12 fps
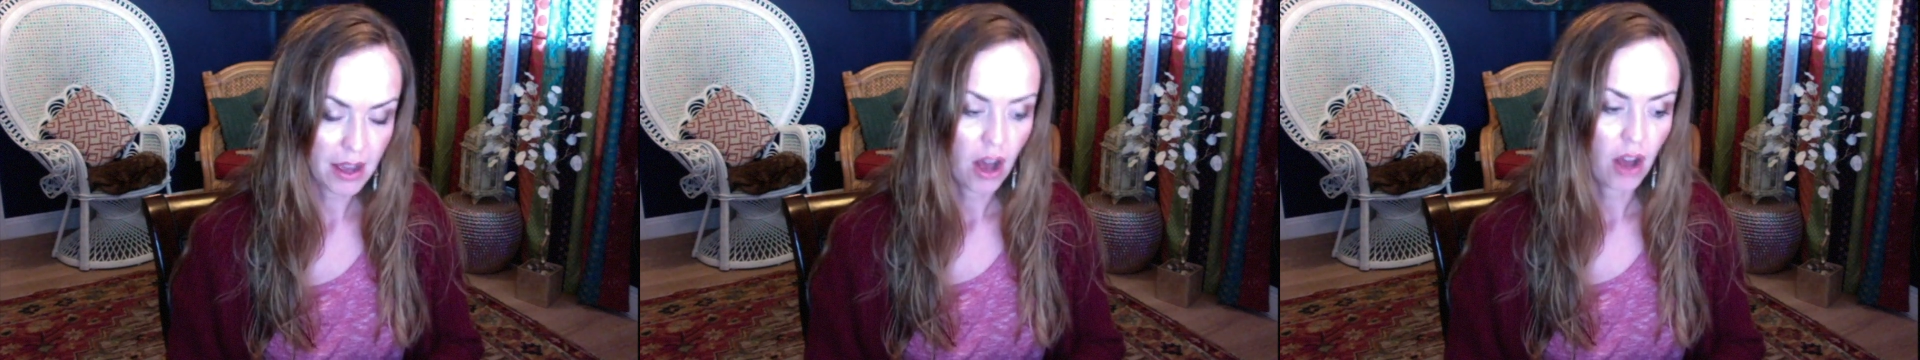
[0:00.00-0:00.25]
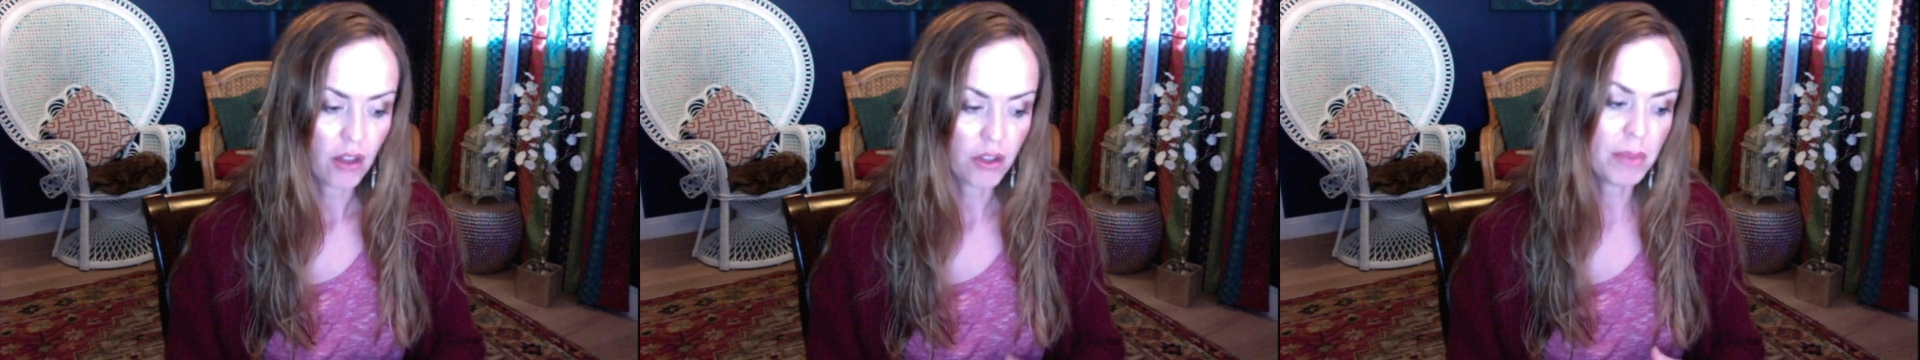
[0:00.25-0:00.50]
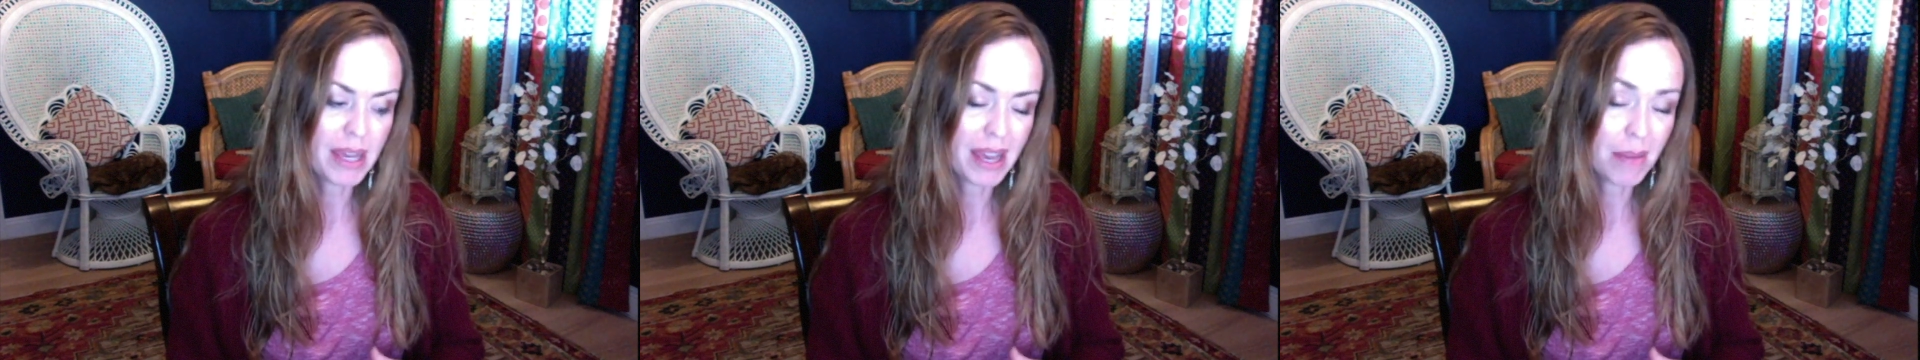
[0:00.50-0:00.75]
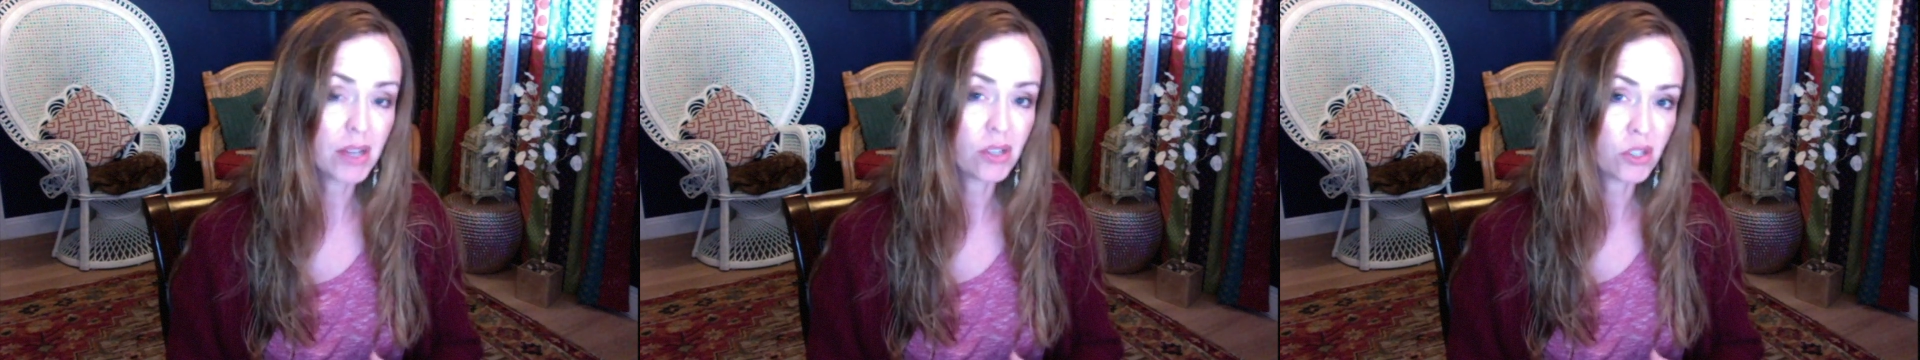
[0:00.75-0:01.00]
although
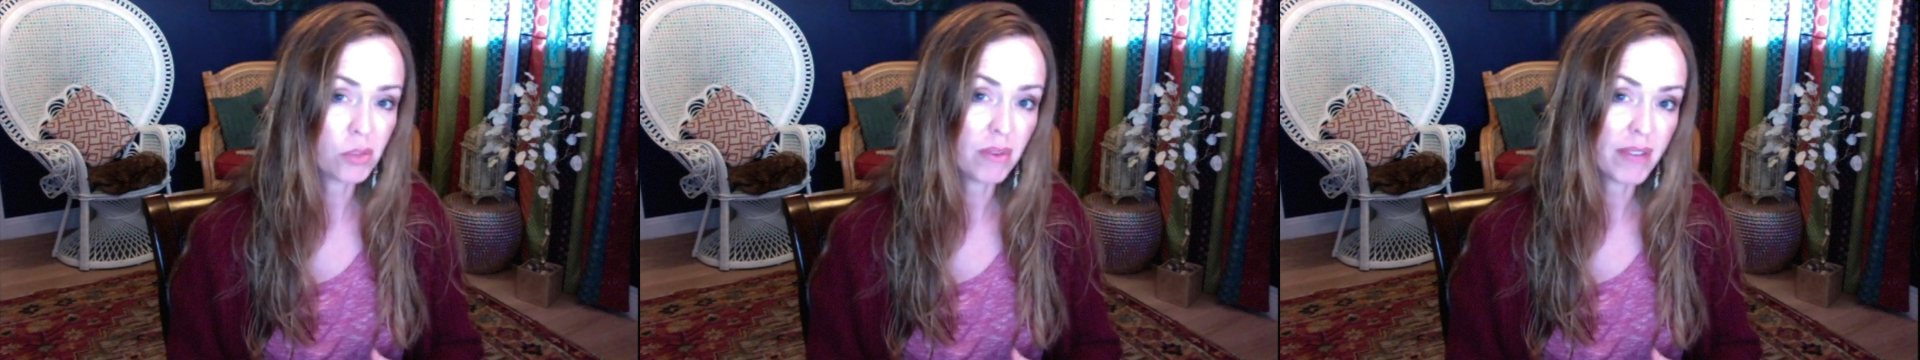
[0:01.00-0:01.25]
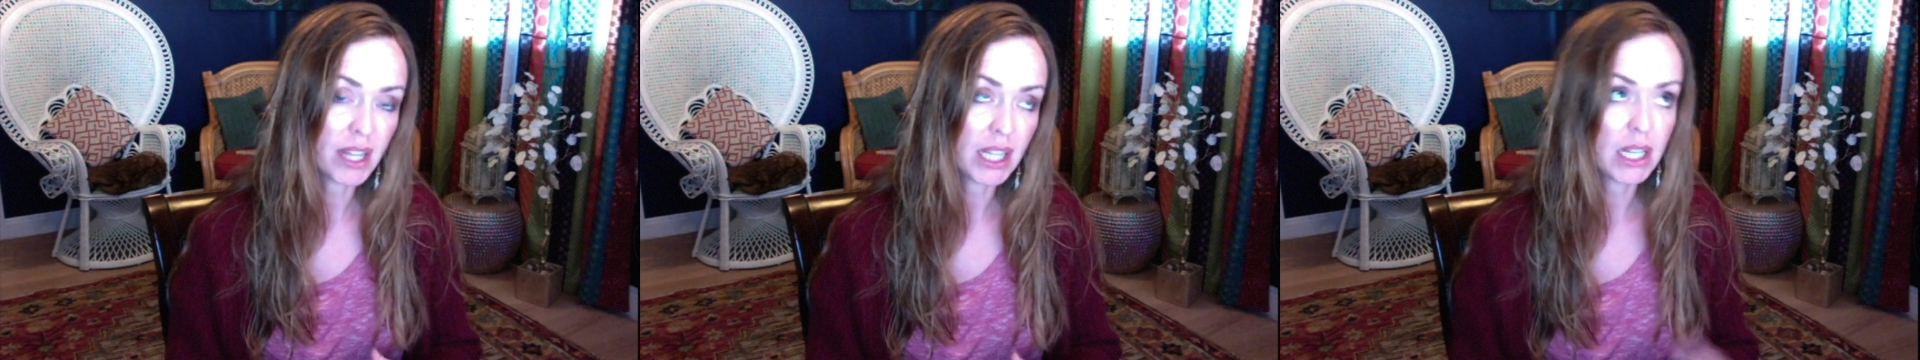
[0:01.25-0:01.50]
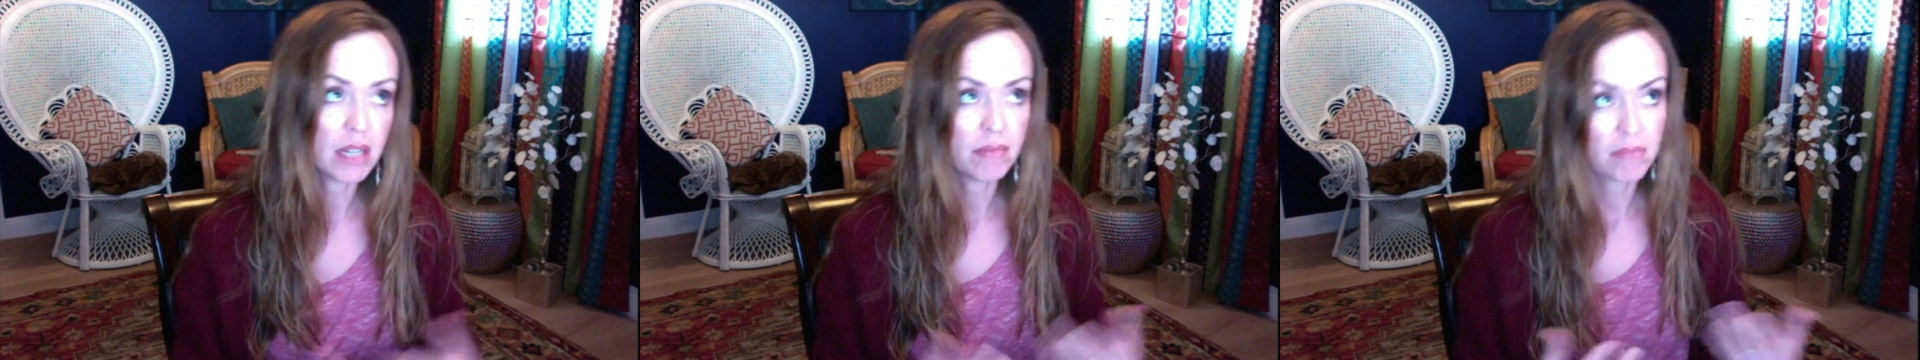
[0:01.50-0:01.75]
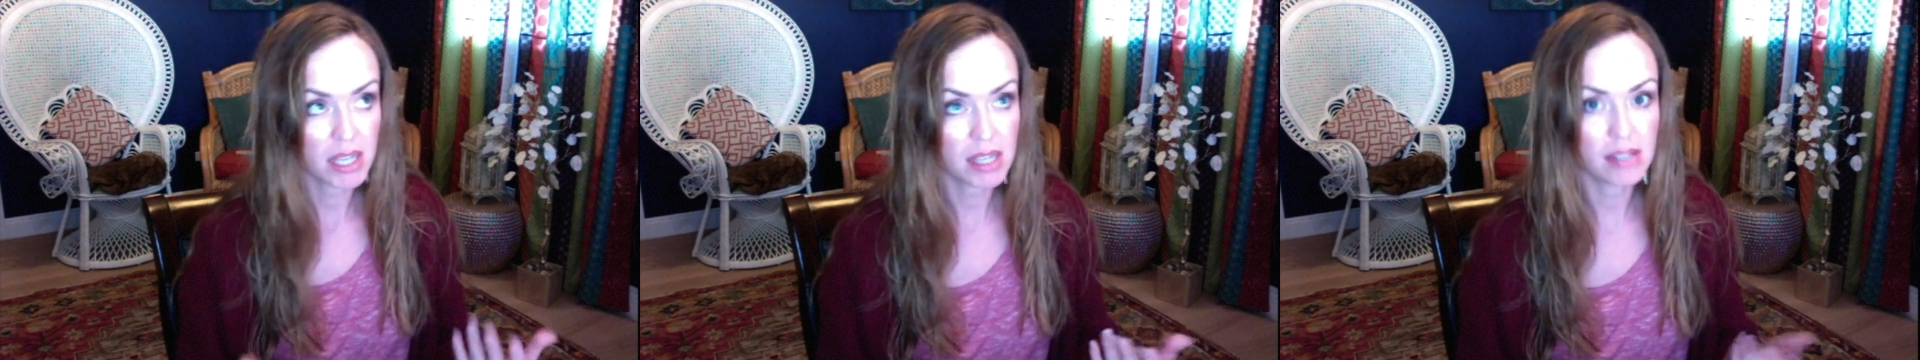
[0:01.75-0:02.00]
becoming a supervillain
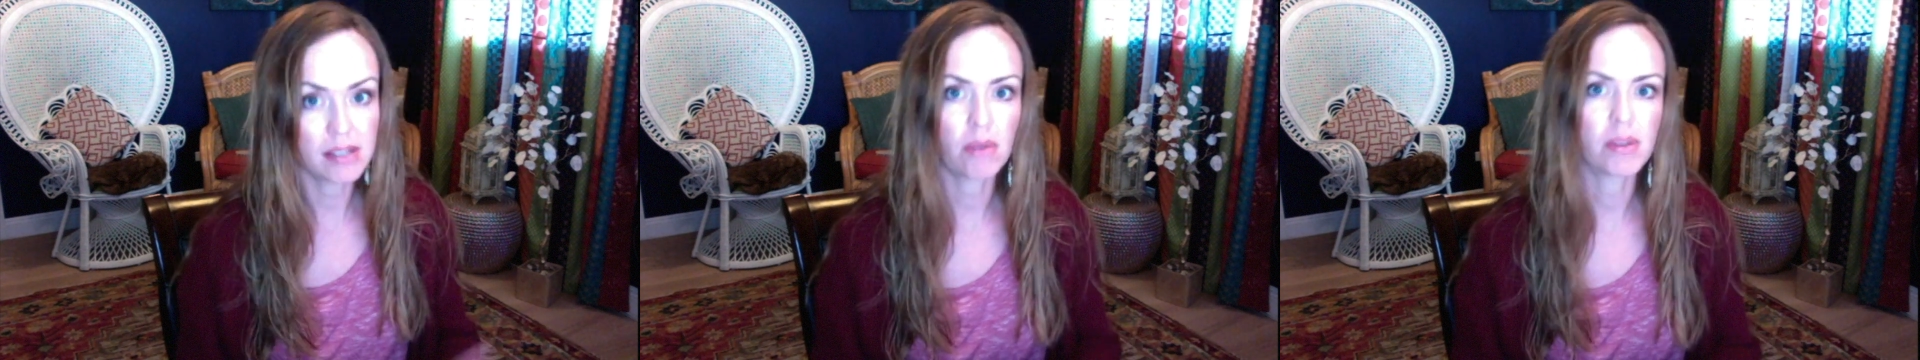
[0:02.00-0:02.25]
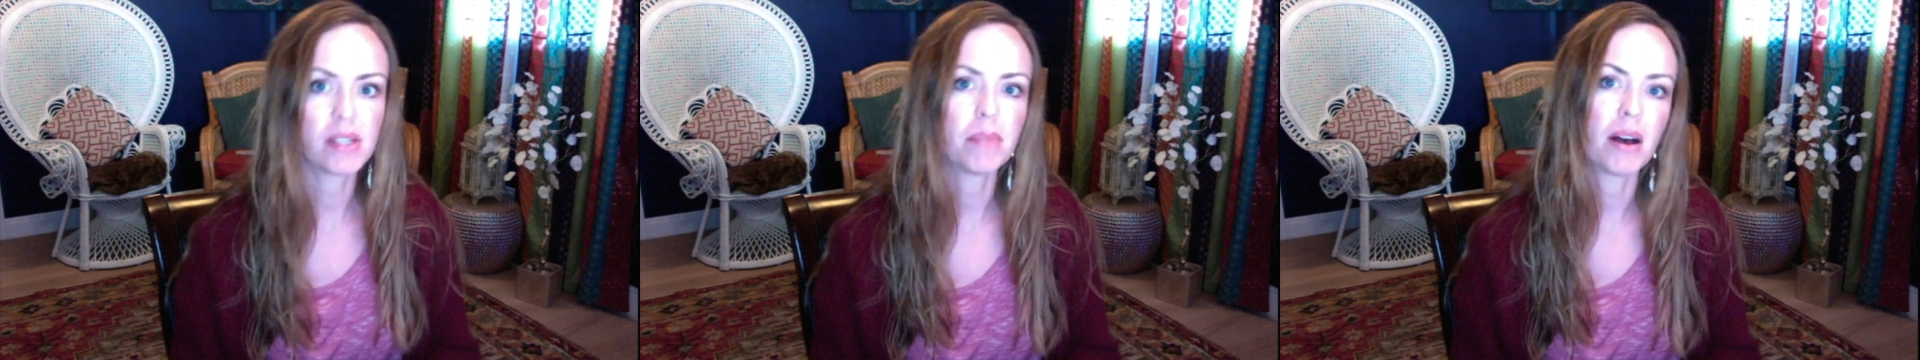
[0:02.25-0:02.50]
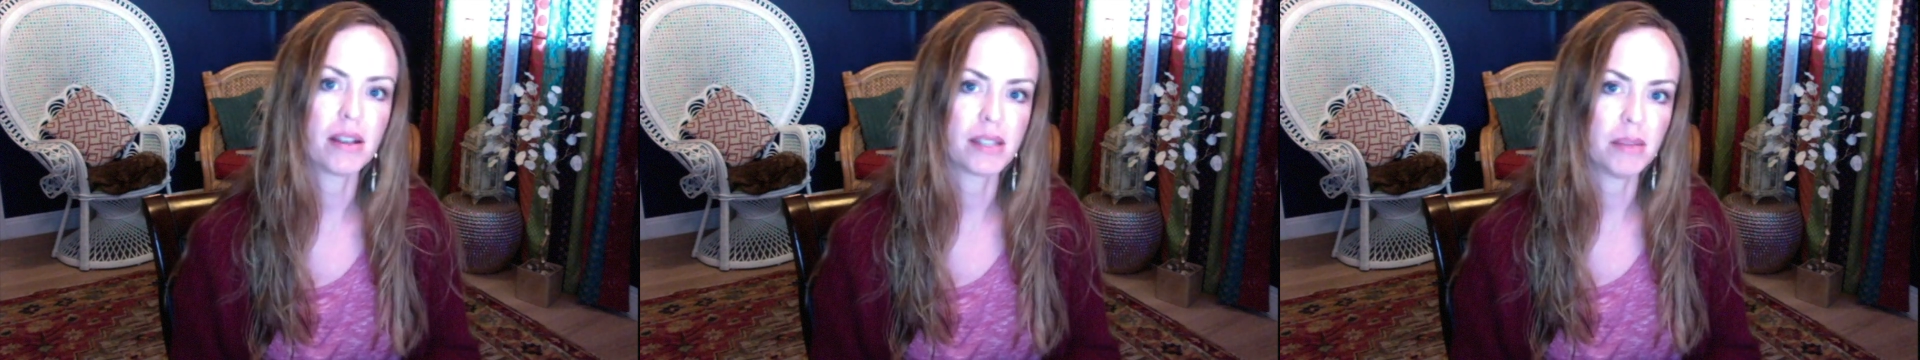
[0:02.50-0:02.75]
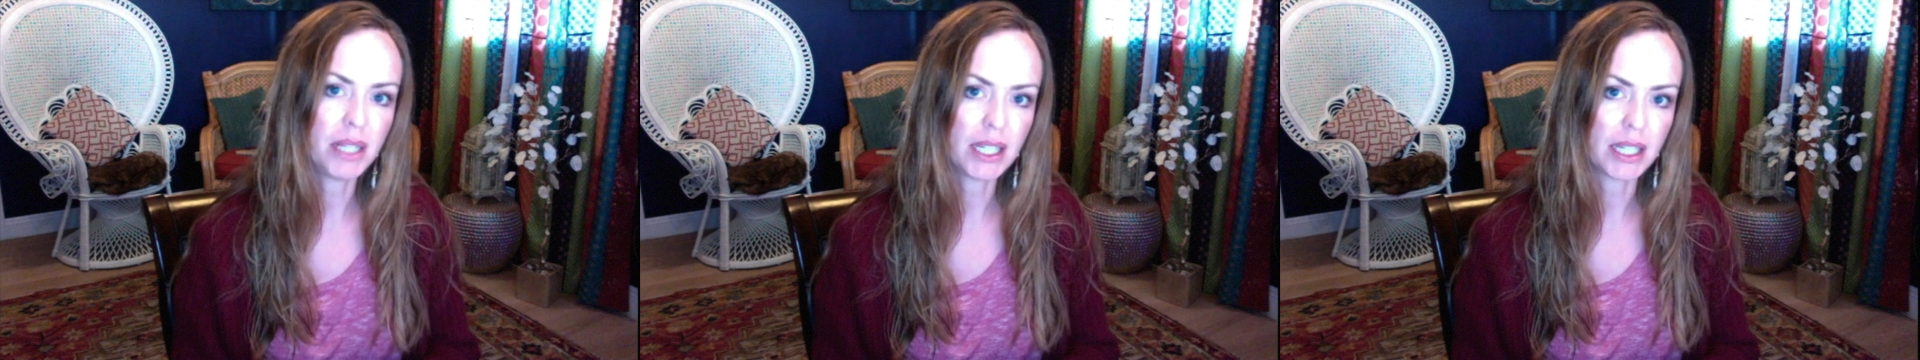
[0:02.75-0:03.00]
is always a
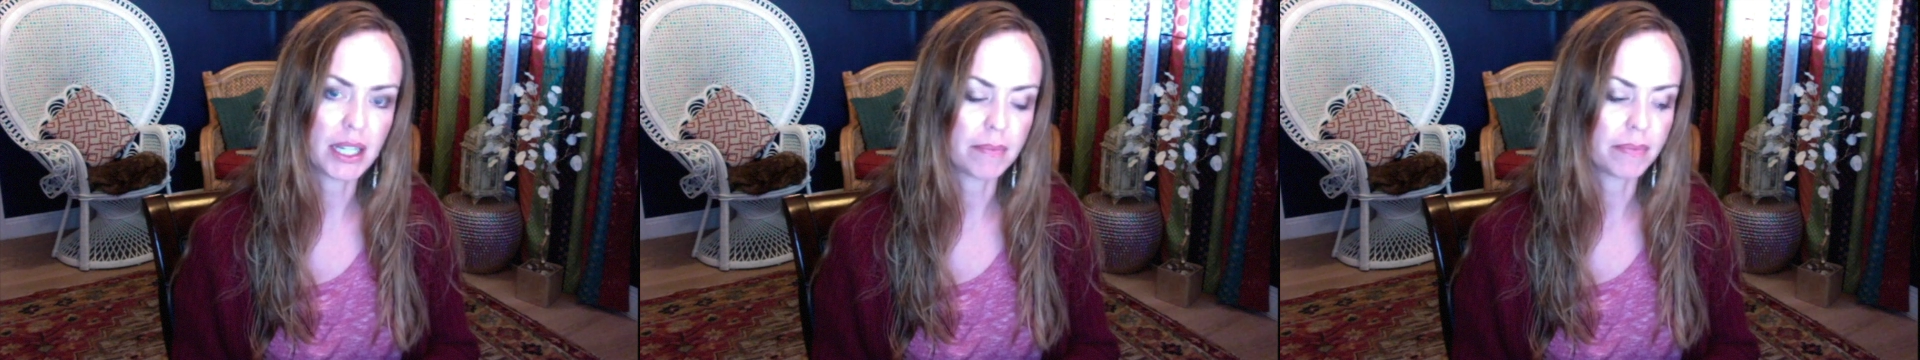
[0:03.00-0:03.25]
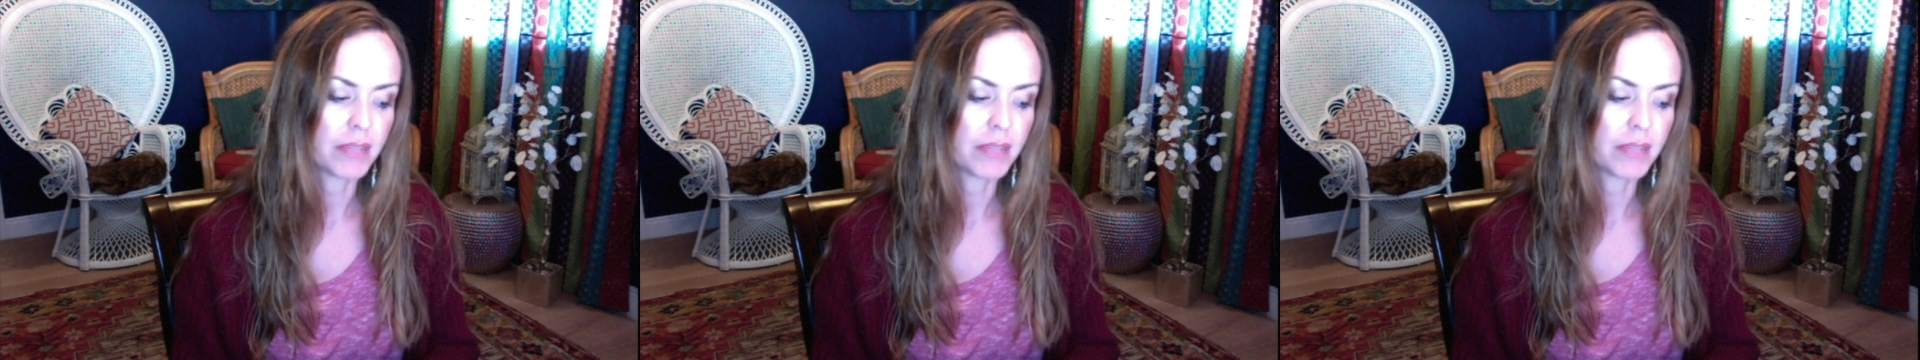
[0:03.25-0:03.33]
possibility.